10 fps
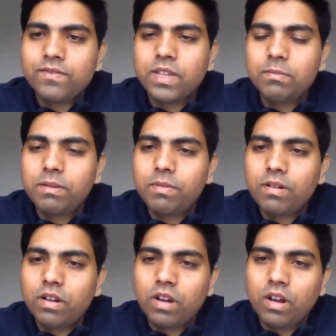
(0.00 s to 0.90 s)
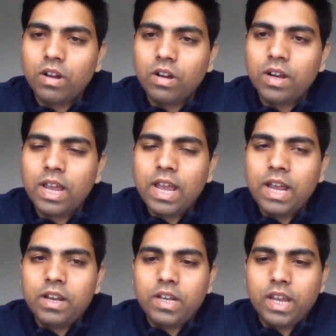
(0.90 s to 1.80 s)
I've seen people
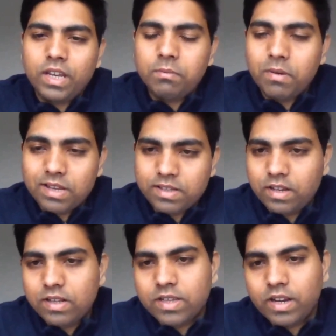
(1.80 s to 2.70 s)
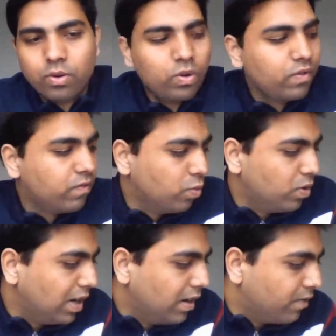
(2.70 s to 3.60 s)
taking bicycles and doing
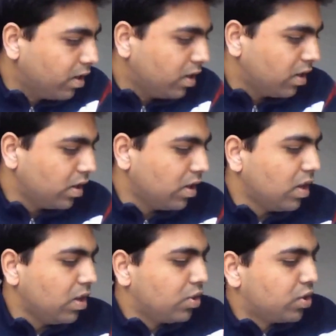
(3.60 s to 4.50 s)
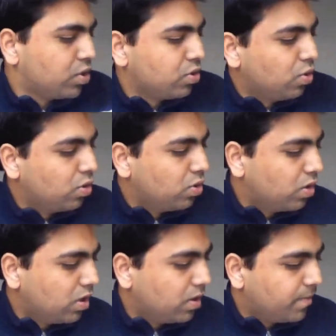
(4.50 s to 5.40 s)
food delivery.
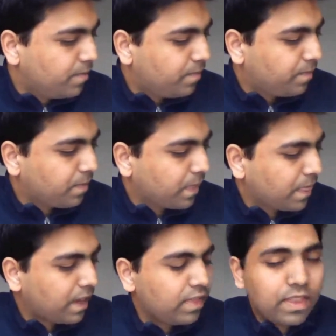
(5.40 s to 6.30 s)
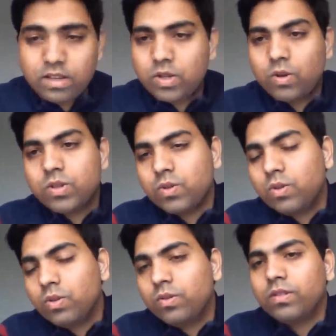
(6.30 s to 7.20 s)
So that's
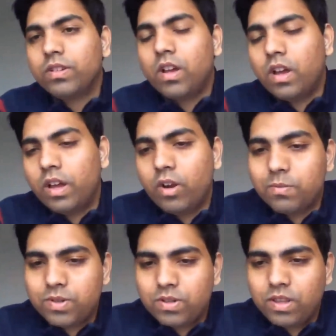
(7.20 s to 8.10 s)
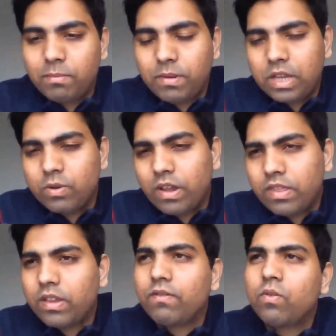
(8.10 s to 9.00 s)
also an option. They pay you,
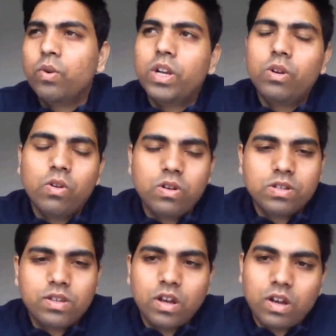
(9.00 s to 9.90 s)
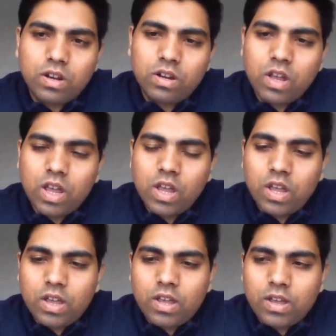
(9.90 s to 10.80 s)
I think, $14 an
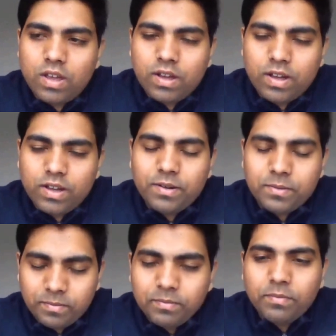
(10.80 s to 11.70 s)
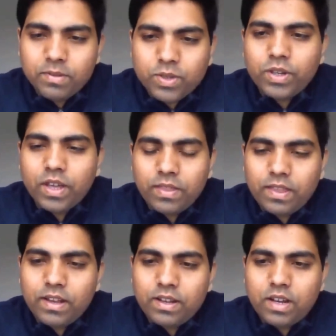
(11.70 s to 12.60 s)
hour. So yeah,
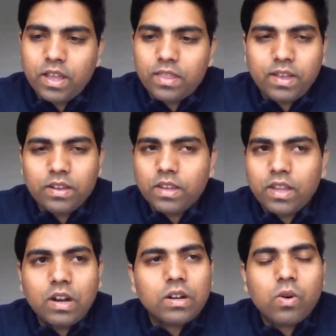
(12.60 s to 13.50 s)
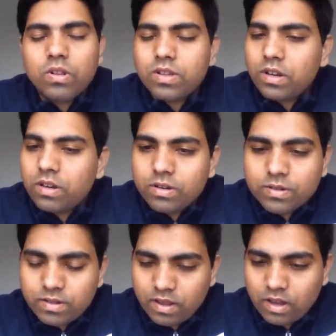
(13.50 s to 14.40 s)
that, and then there are call
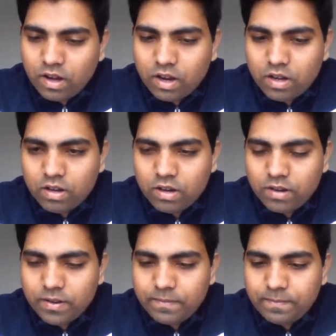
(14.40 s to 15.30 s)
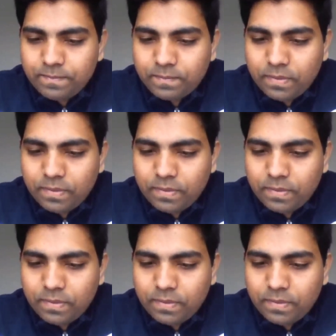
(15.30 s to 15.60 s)
centers, there are